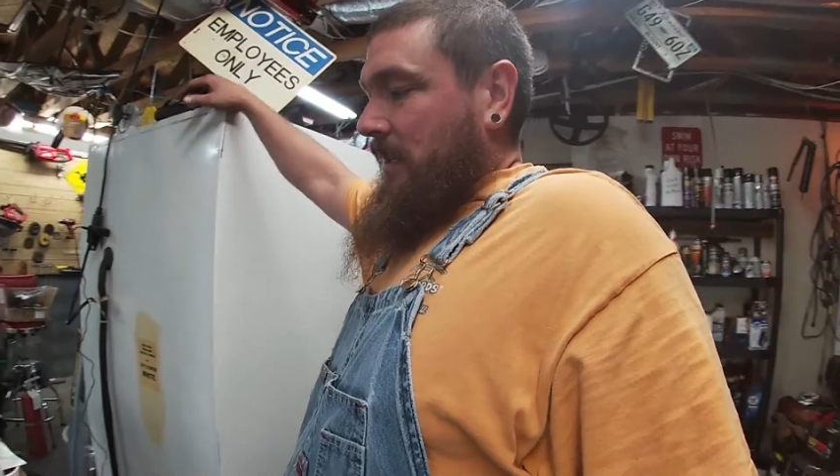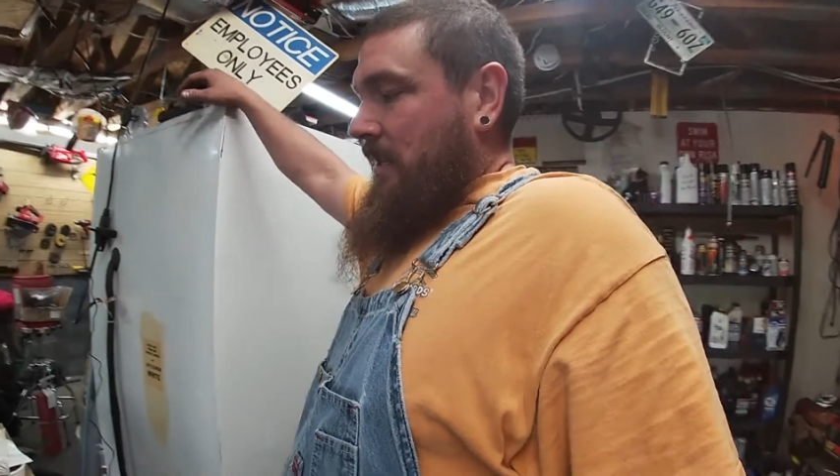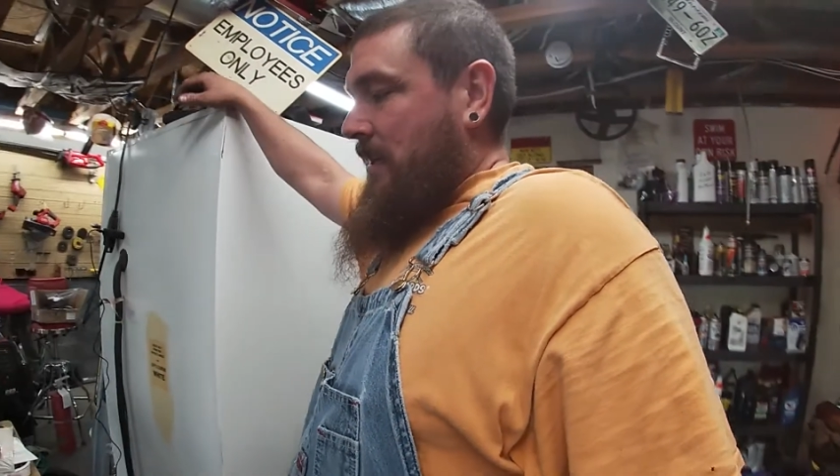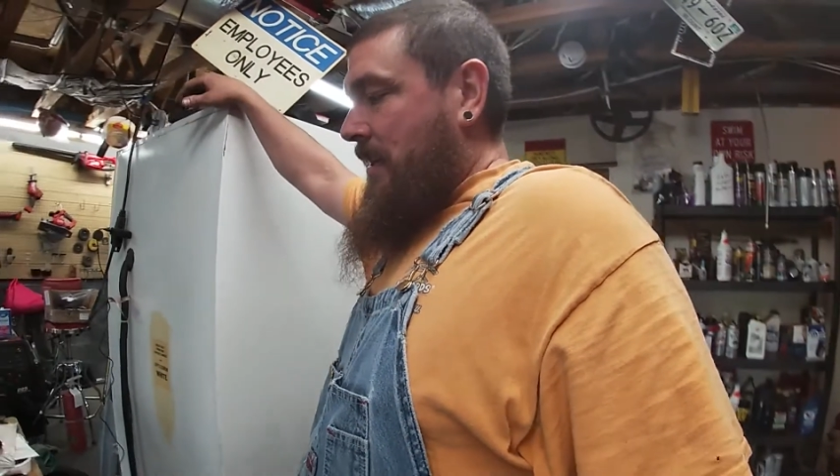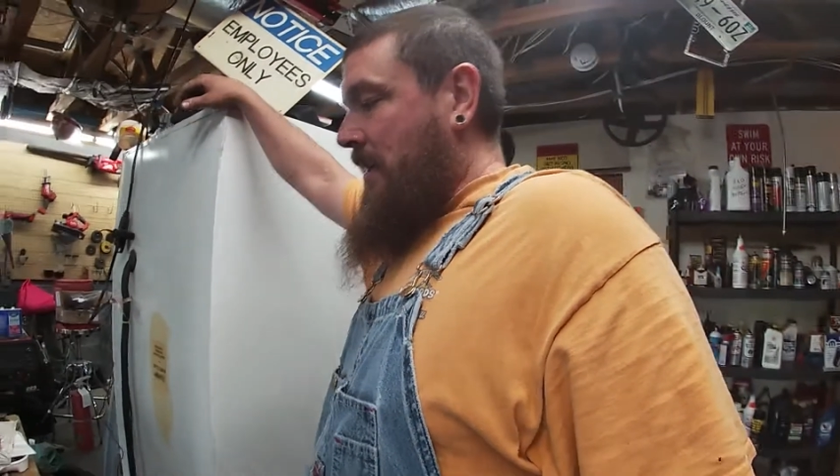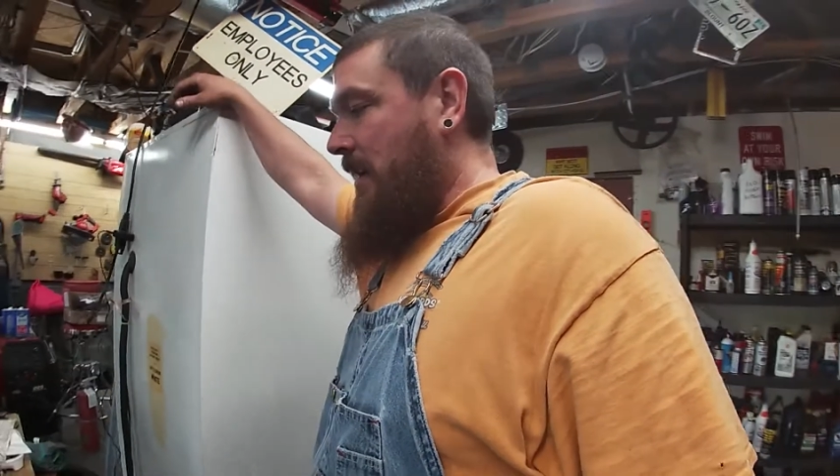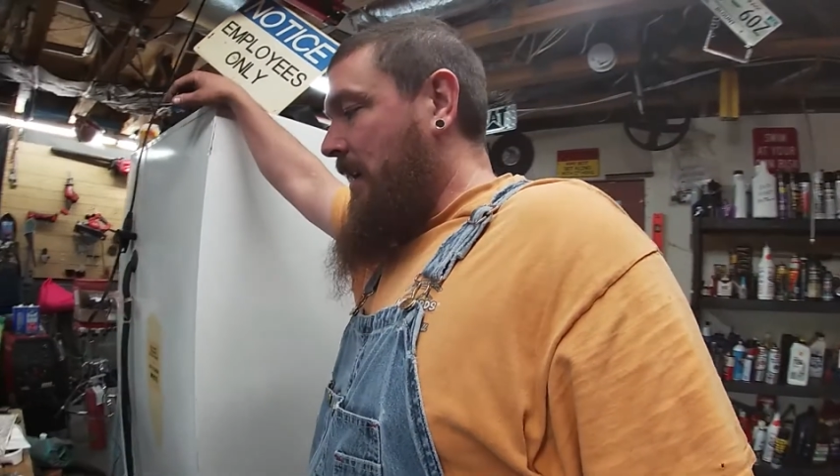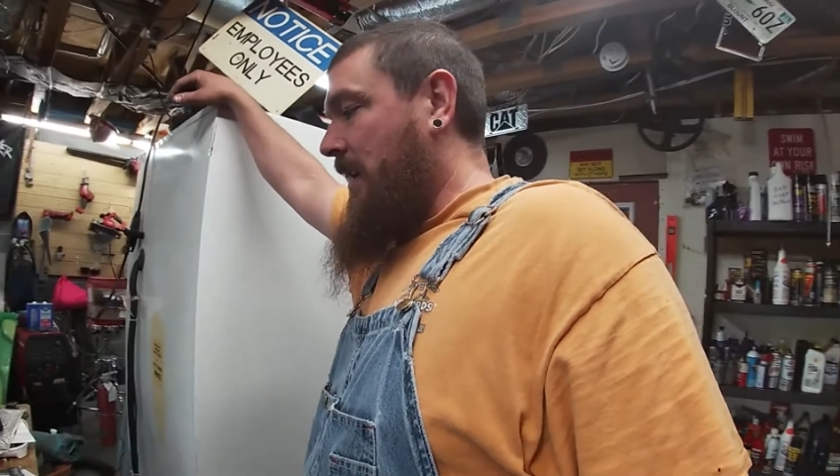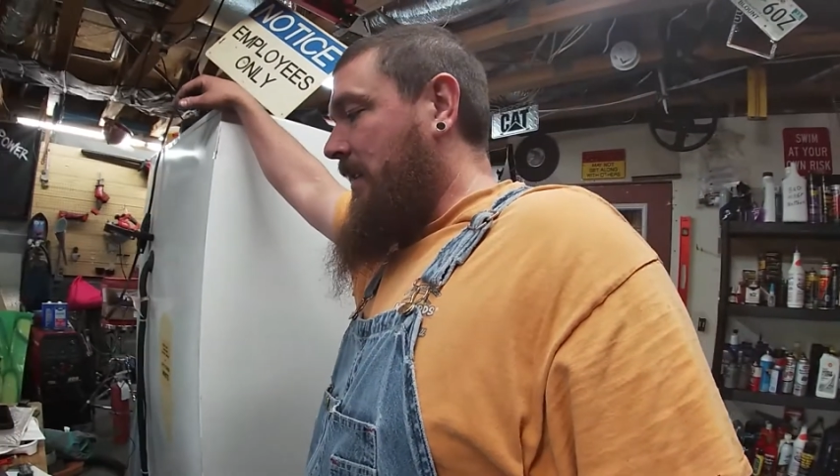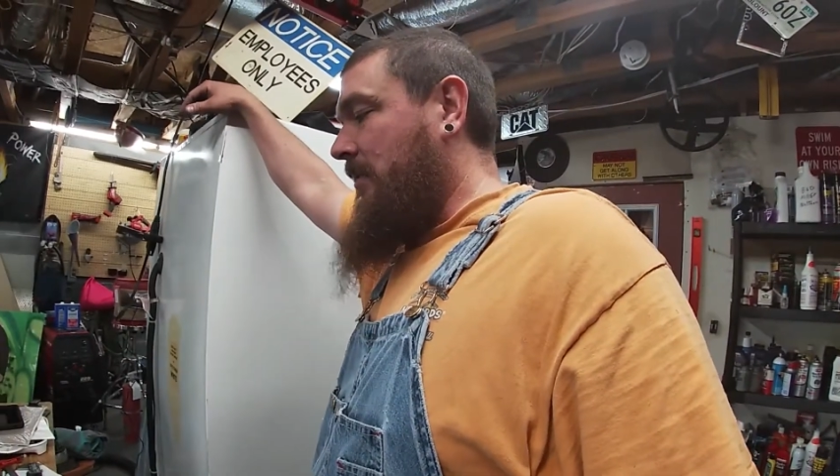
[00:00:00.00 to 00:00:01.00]

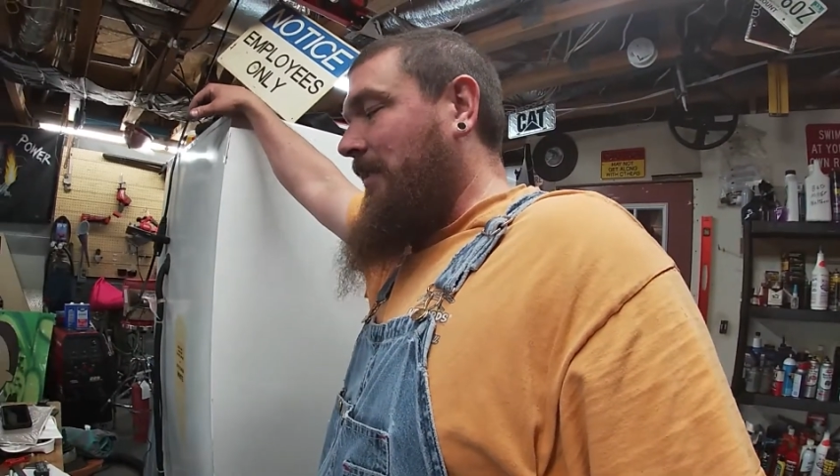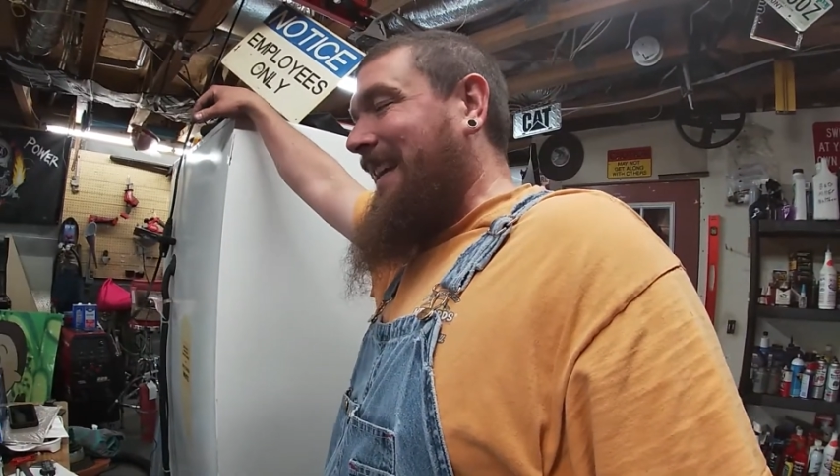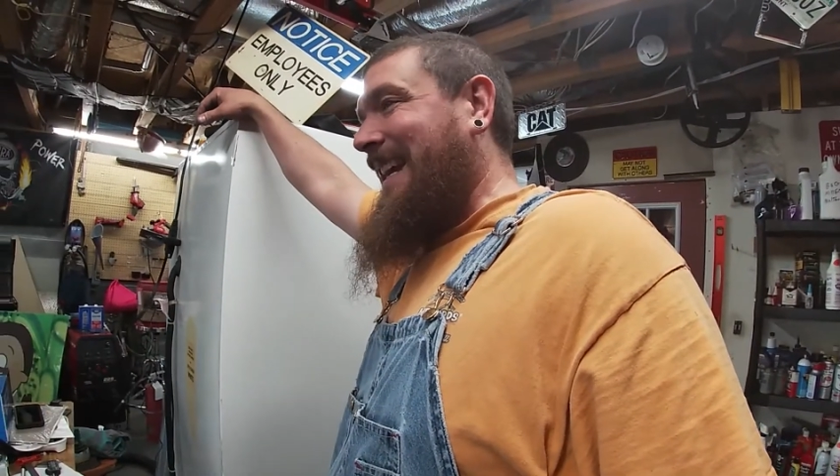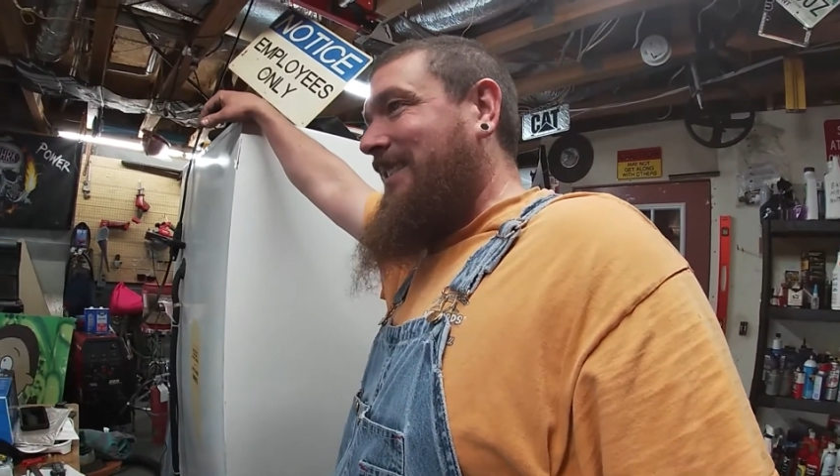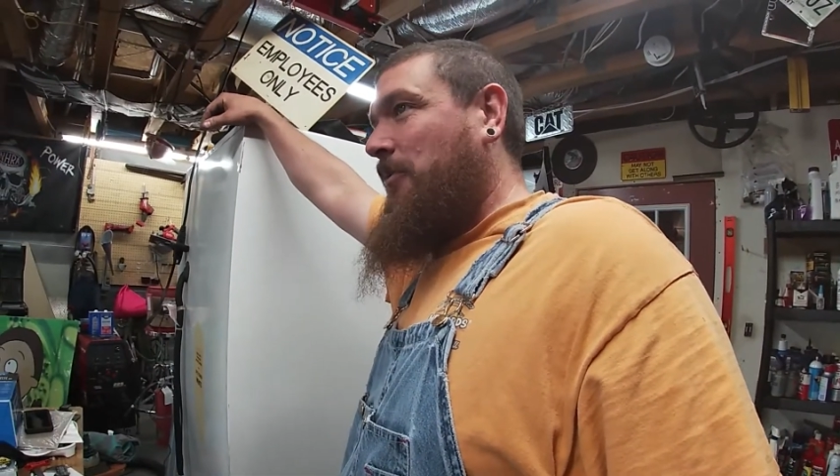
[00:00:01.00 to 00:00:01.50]
and it's only got